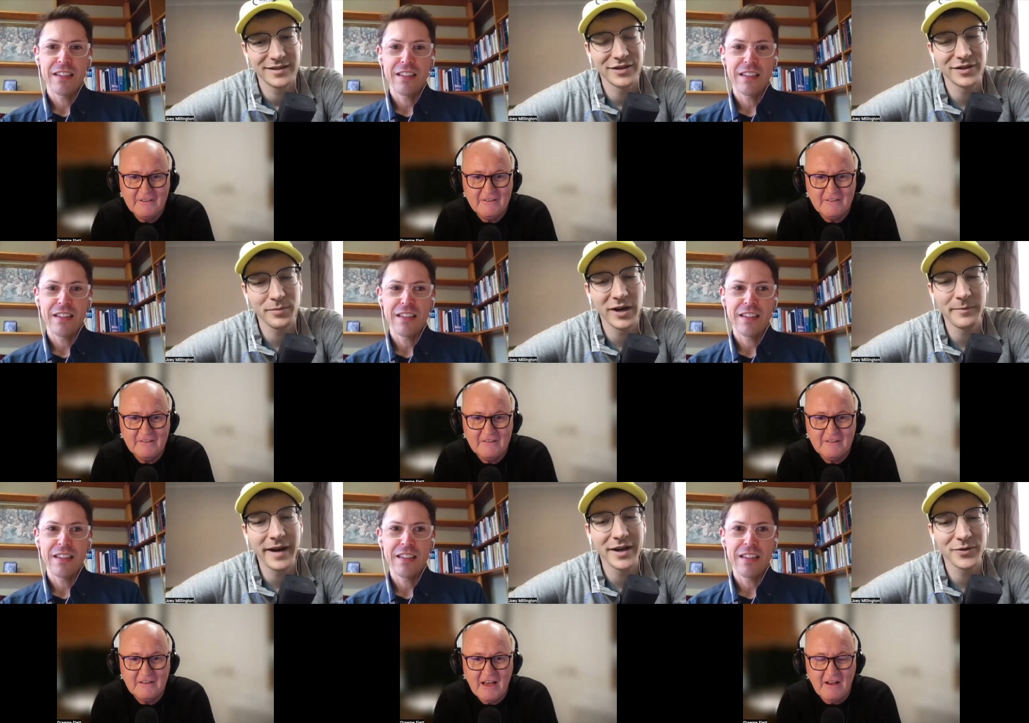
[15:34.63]
Speaker 1: Because the
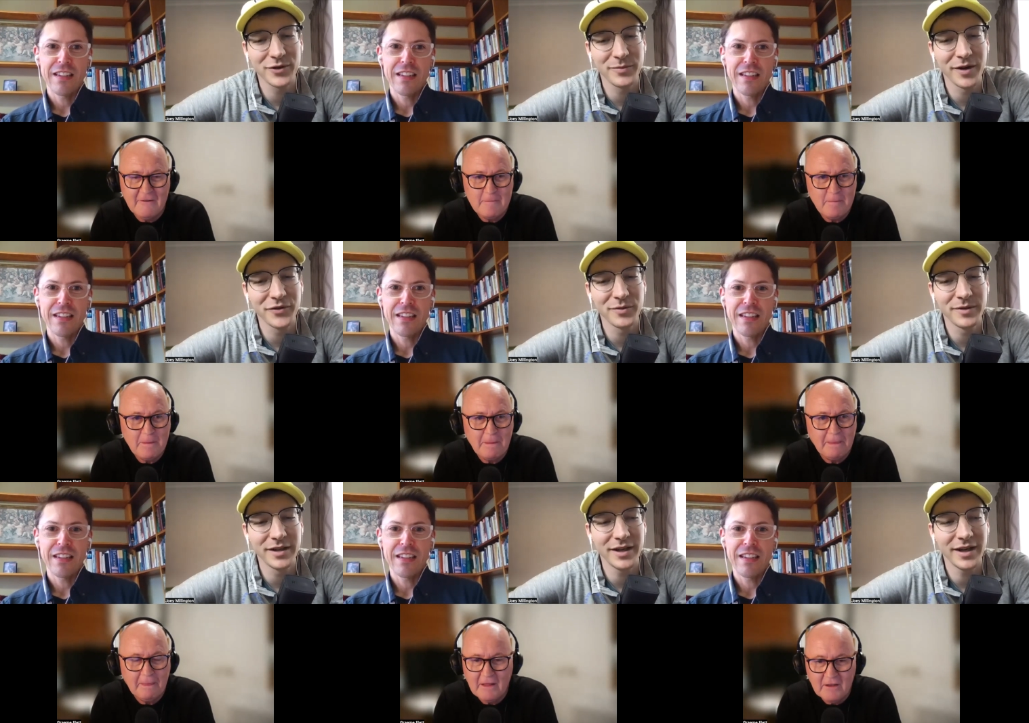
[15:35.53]
pragmatic response would
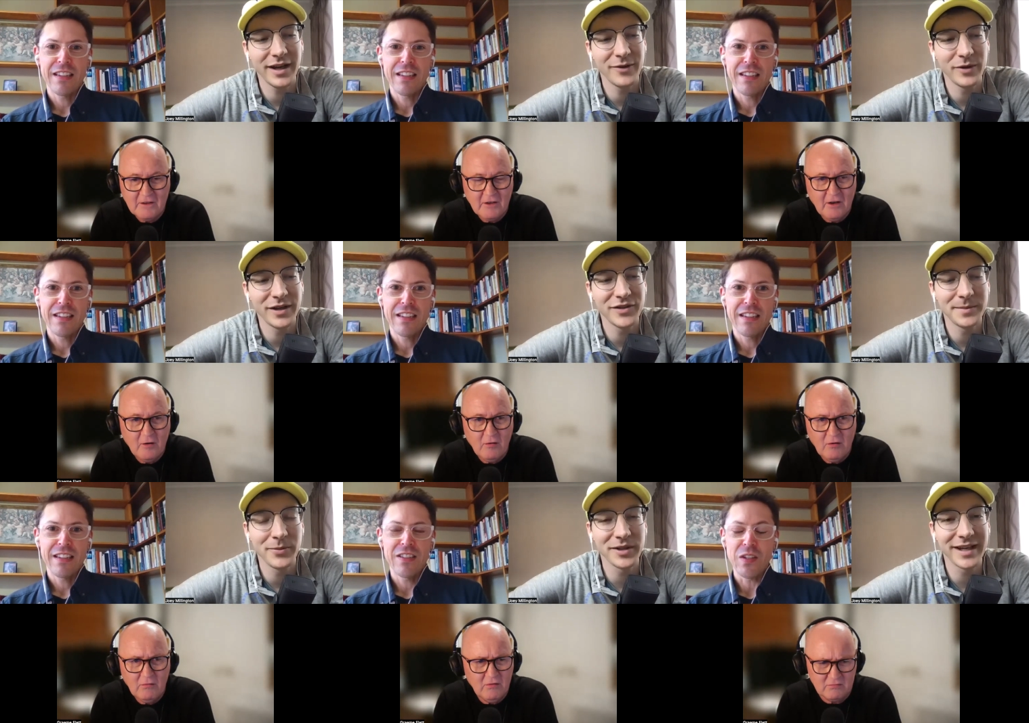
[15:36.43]
be, "Hey, we just
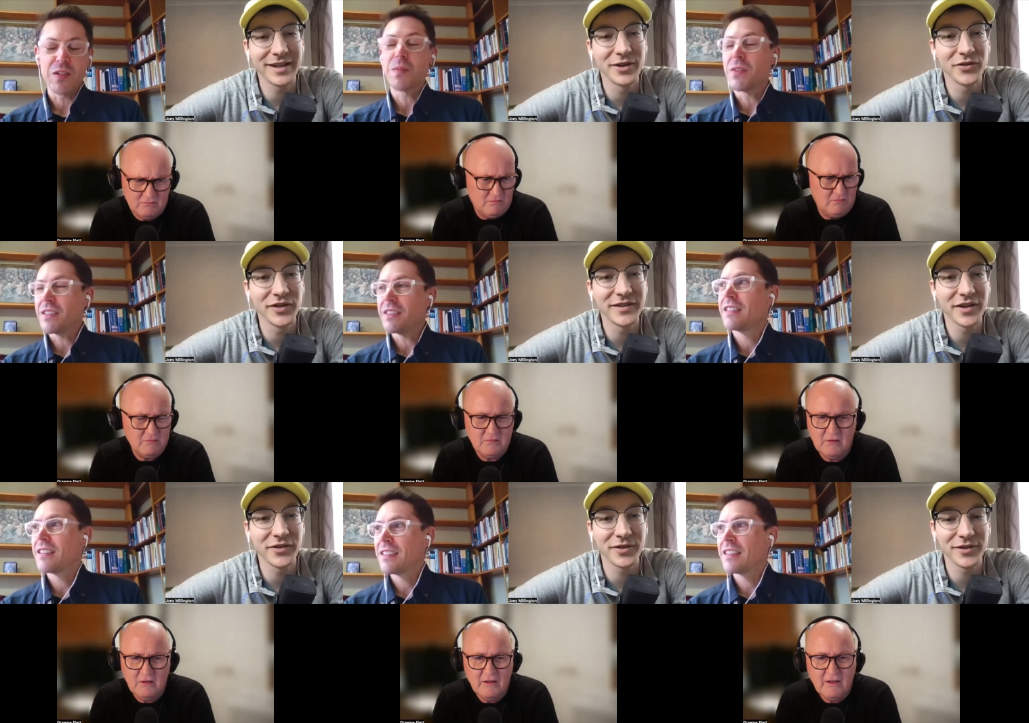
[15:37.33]
need people well, to get in their point. seats
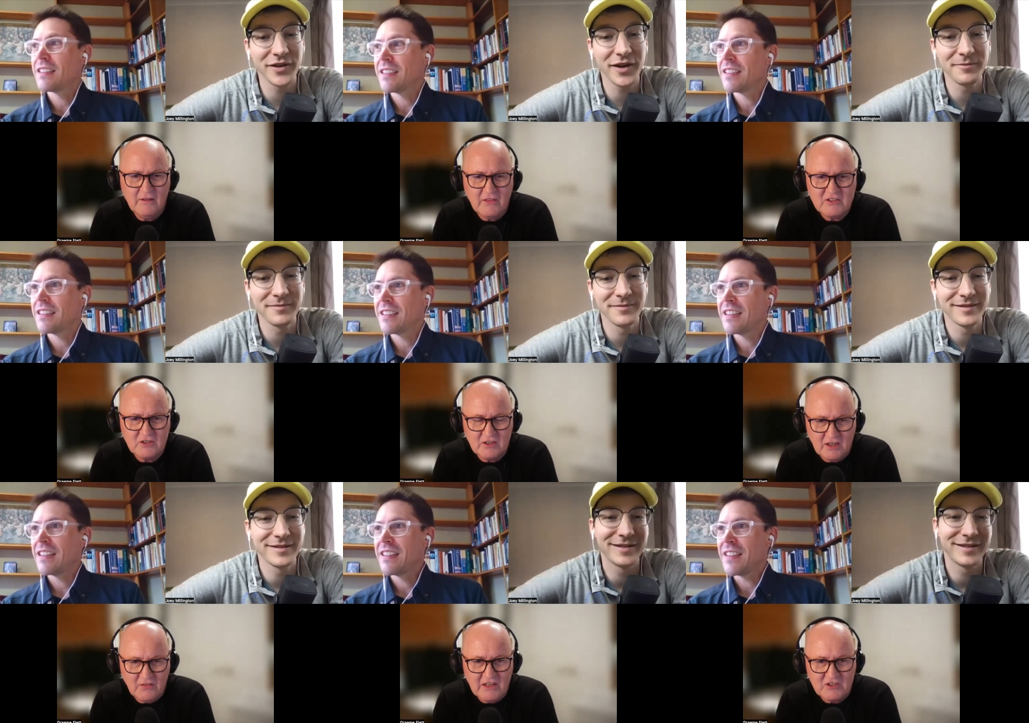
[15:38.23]
at a certain that's, time."
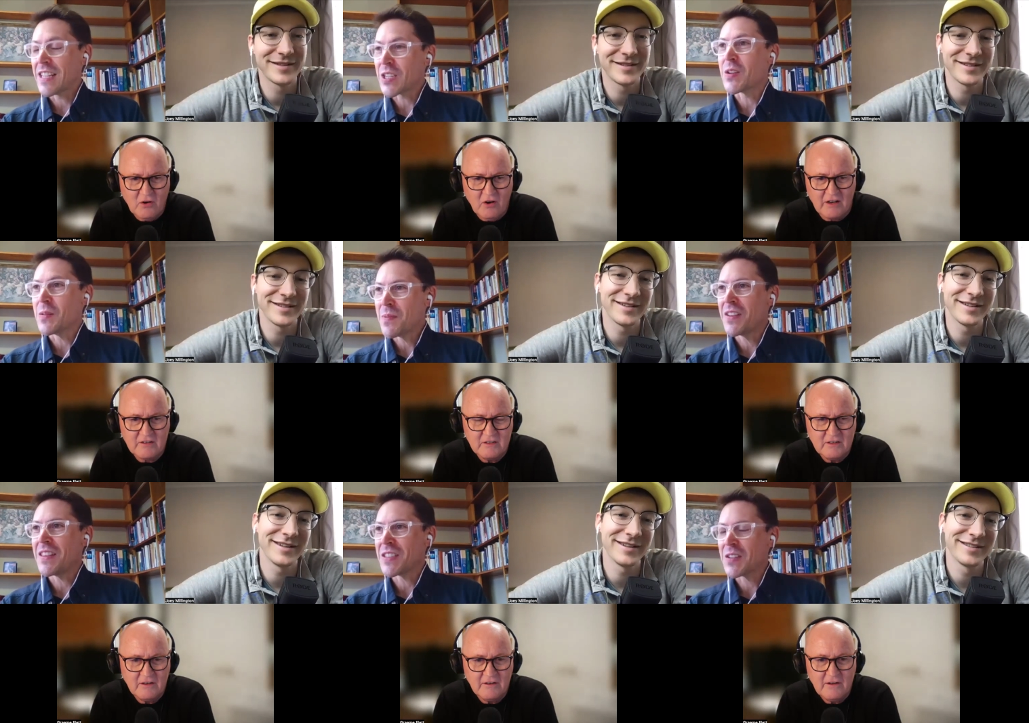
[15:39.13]
That's right. That's
Speaker 2: a good
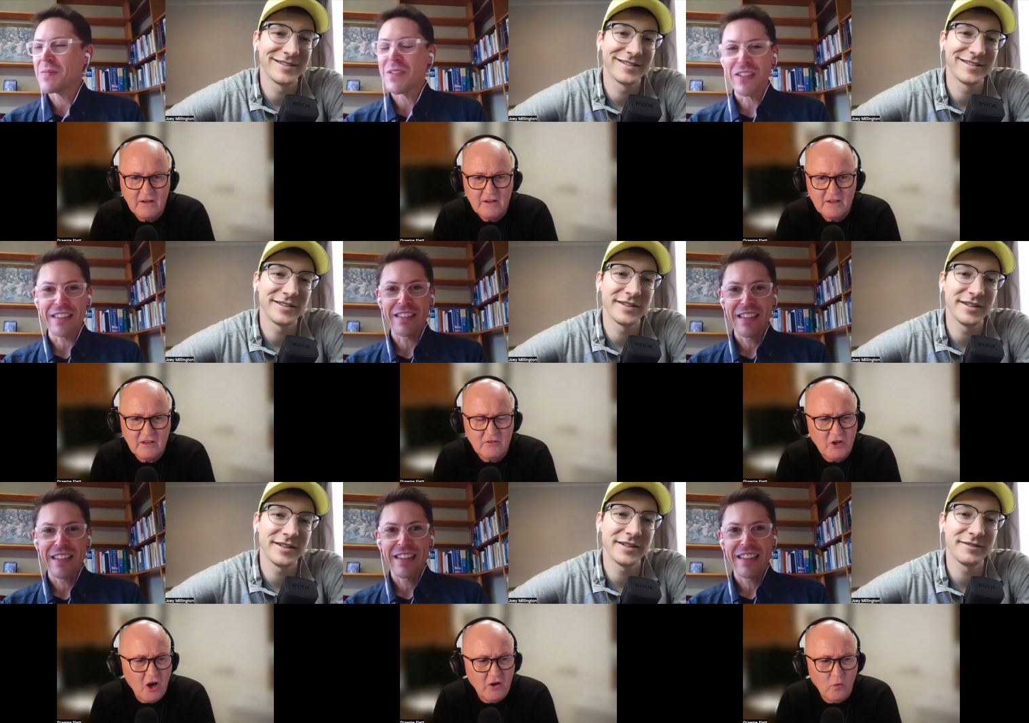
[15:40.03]
point. Yeah. That's a
Speaker 3: good point. then you're
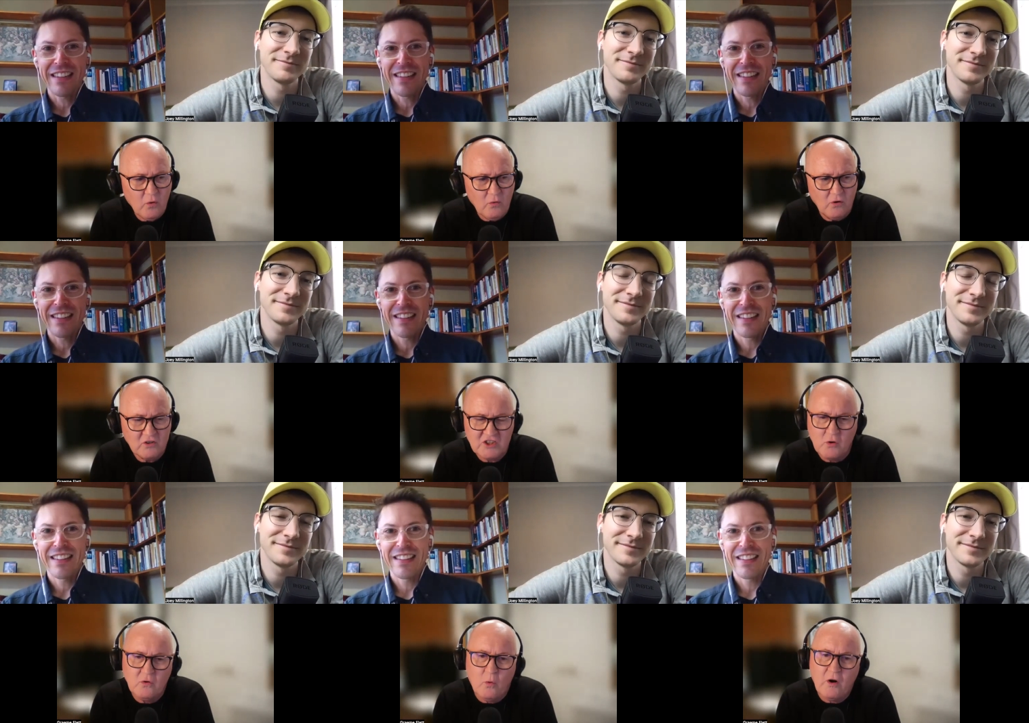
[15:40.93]
going, yeah. well,
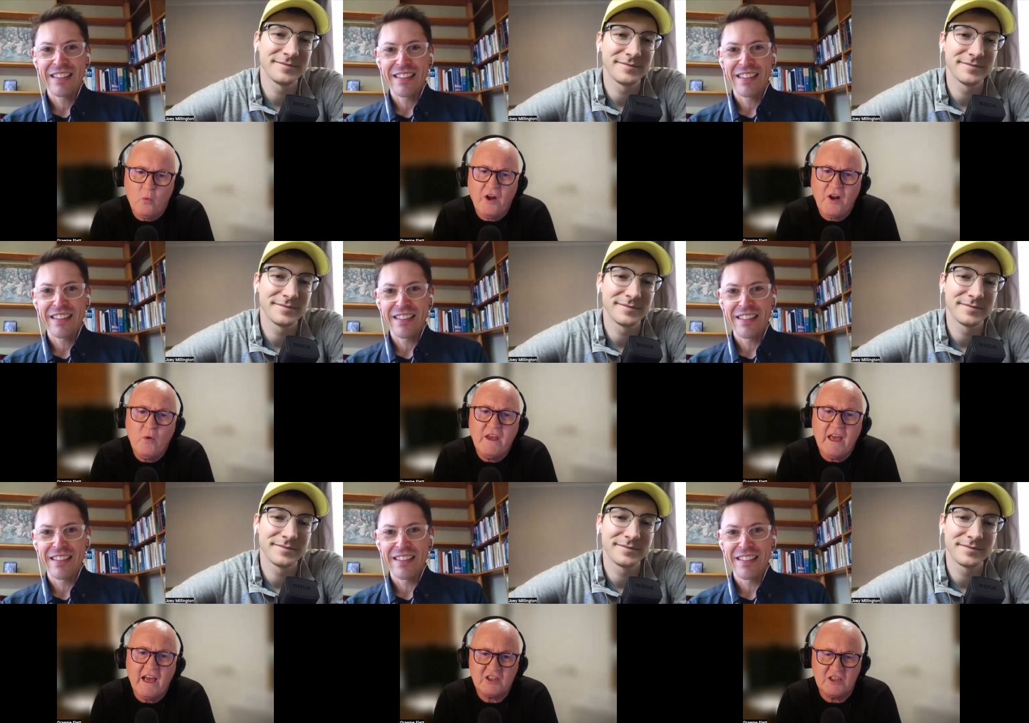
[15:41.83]
so what? What are we
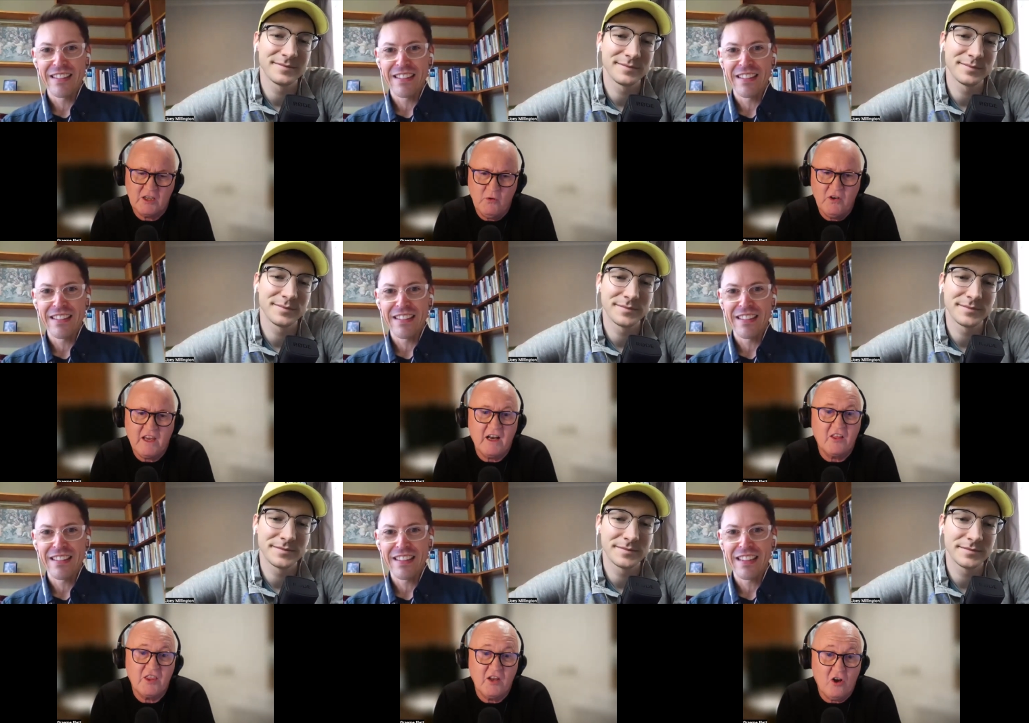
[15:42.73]
actually communicating
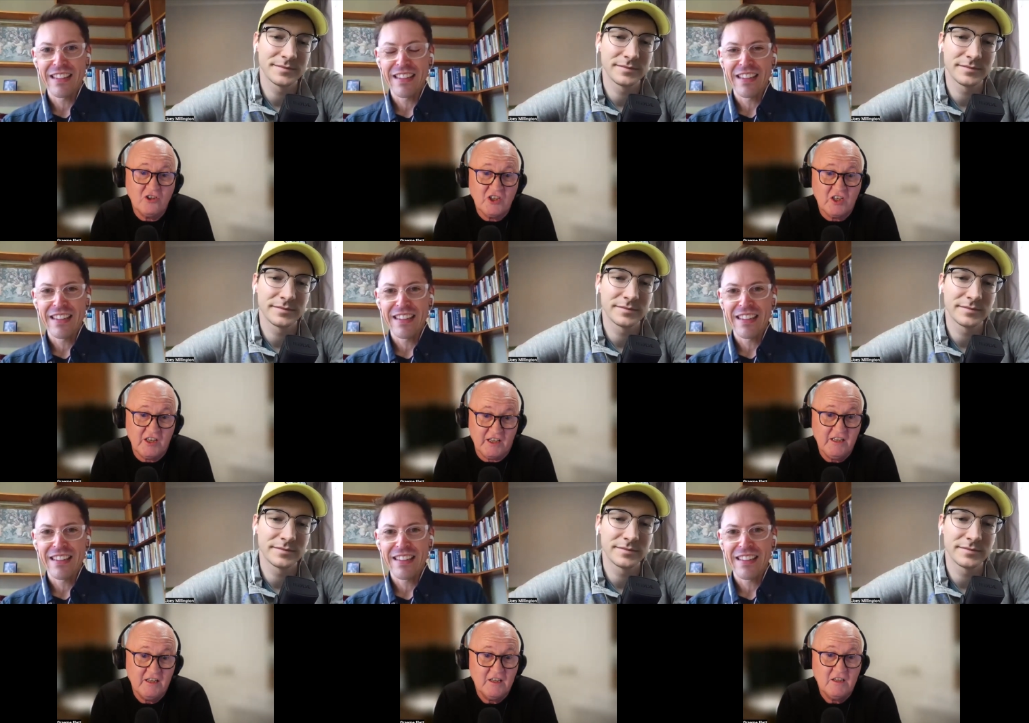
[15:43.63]
theologically
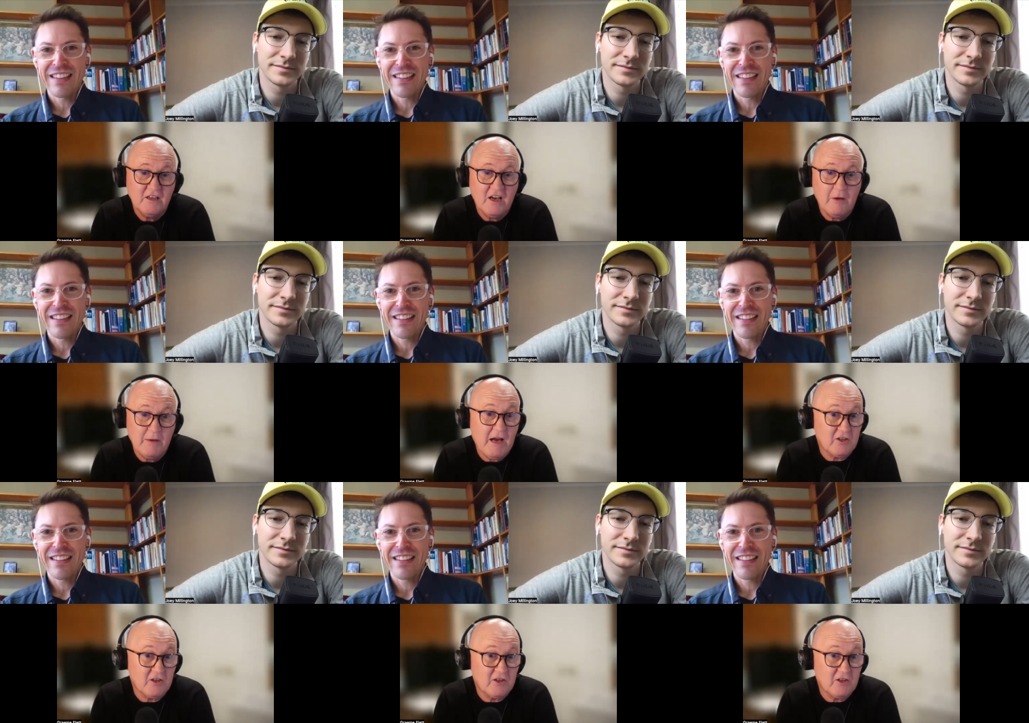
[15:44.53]
about